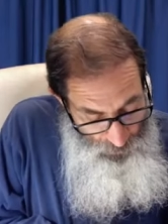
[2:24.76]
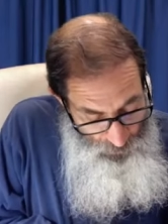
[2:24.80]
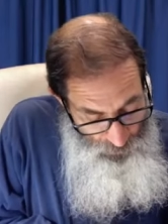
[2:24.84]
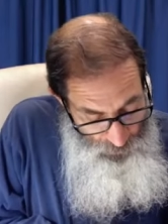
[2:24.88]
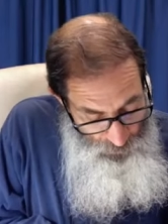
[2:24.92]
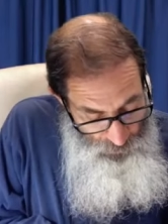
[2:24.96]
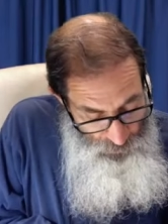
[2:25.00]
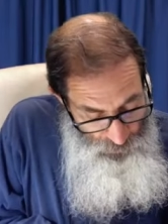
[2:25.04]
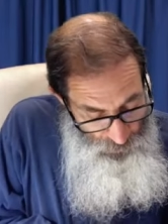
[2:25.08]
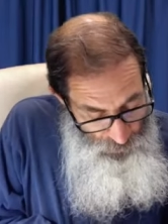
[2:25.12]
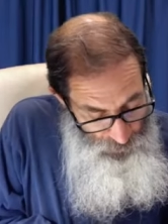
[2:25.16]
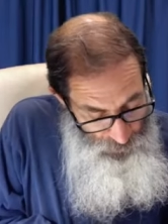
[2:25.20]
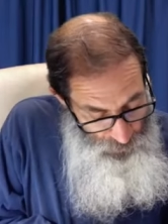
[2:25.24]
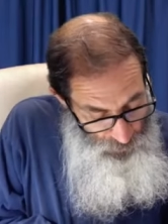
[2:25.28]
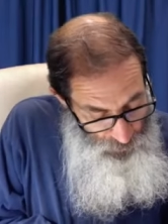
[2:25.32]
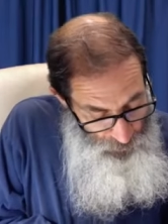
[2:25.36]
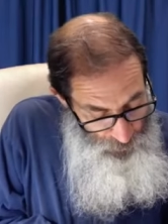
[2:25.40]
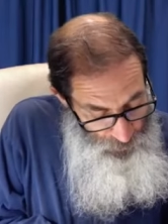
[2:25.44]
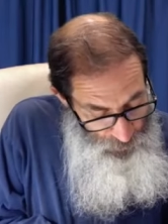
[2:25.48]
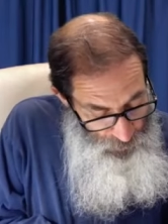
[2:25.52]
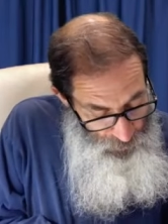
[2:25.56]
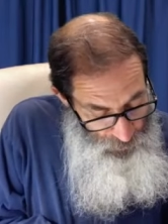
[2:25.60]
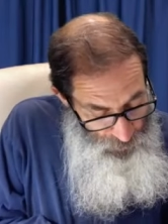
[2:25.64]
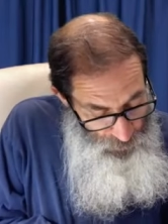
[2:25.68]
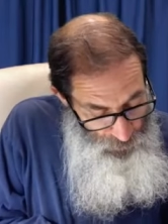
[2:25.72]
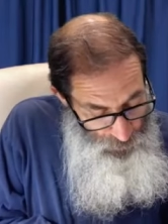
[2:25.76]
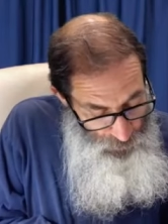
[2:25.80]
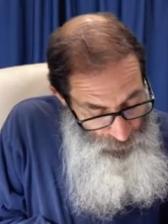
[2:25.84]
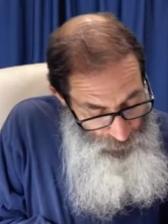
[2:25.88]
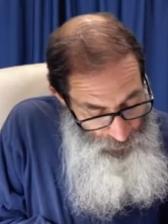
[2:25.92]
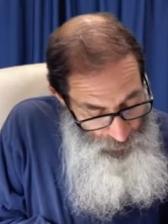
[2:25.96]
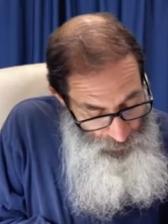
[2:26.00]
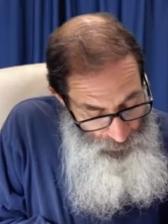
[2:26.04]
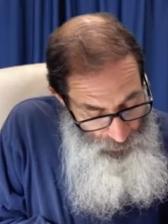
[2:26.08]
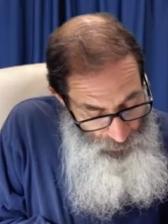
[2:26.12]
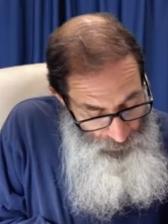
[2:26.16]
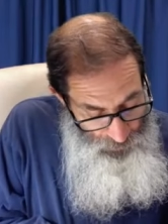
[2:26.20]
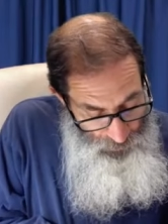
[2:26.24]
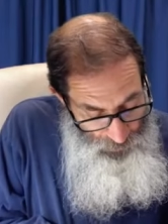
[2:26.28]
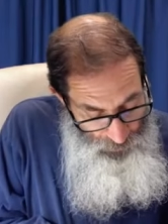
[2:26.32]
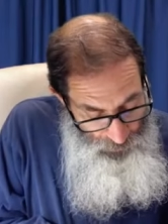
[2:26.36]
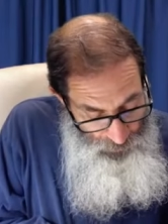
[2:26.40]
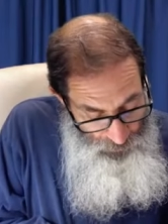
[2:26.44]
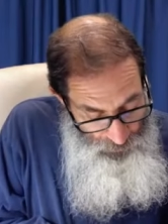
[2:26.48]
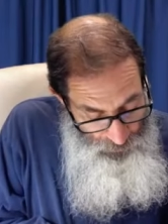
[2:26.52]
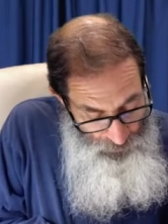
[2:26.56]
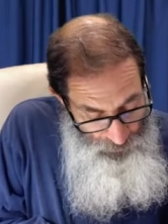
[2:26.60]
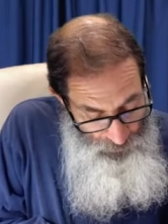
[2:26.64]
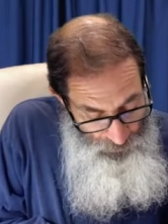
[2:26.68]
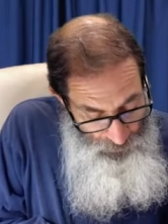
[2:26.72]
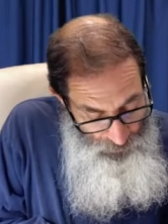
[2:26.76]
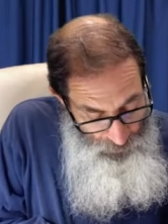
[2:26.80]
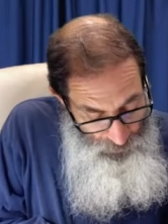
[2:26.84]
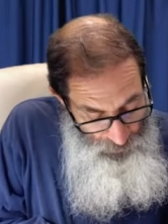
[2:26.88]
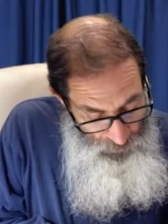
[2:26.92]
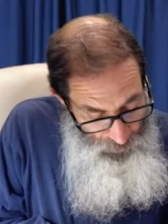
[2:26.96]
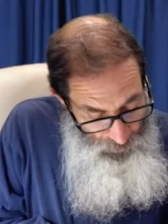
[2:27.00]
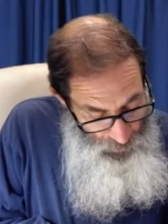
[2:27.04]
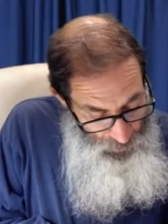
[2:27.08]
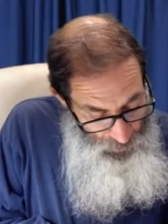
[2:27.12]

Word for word: 100 shall pursue 10,000.